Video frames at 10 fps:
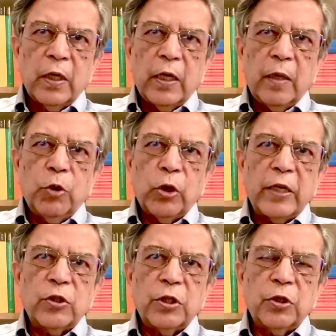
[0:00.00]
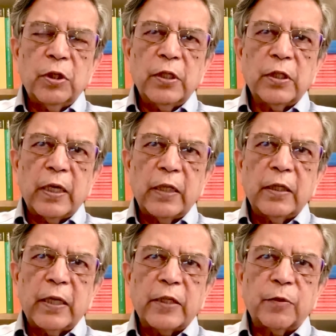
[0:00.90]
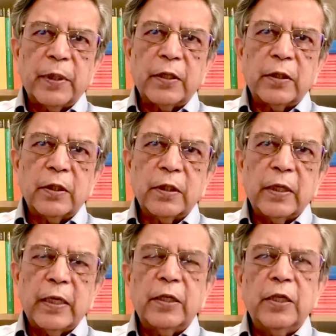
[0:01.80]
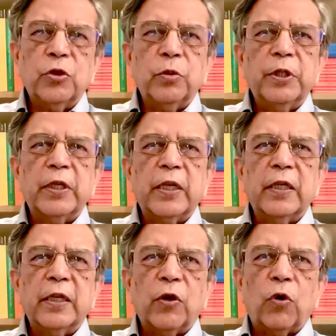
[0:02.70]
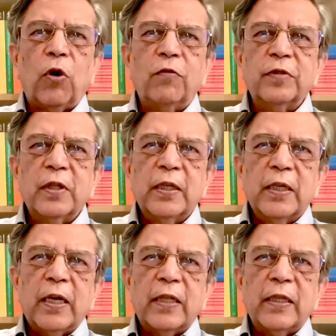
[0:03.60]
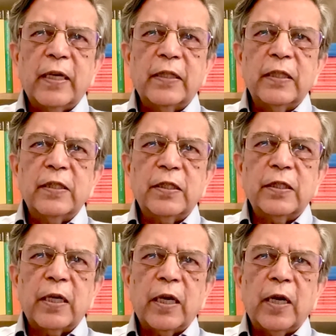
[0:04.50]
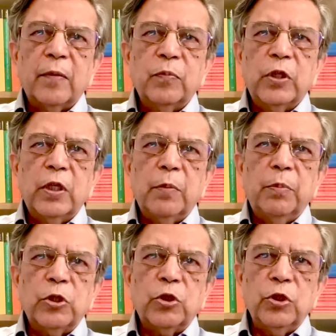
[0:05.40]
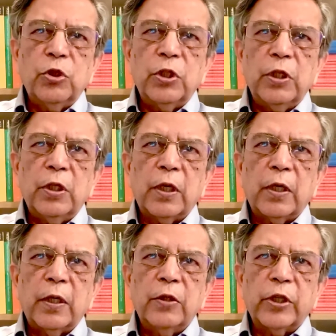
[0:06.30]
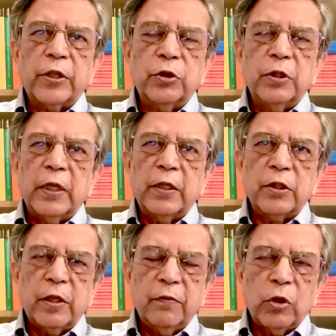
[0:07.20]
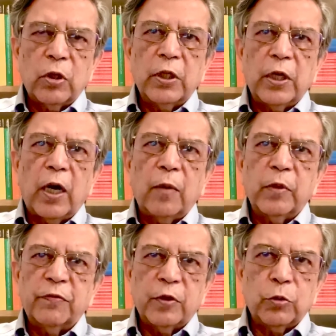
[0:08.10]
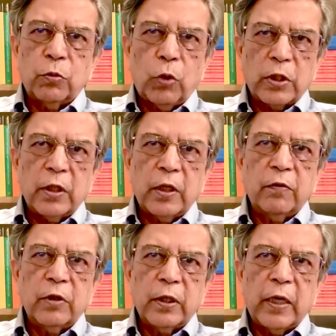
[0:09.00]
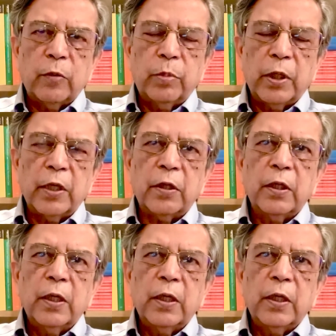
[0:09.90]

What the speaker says: Immunization is another aspect that needs to be taken care of, and that is the BCG injection that is given on the arm if it wasn't given at birth.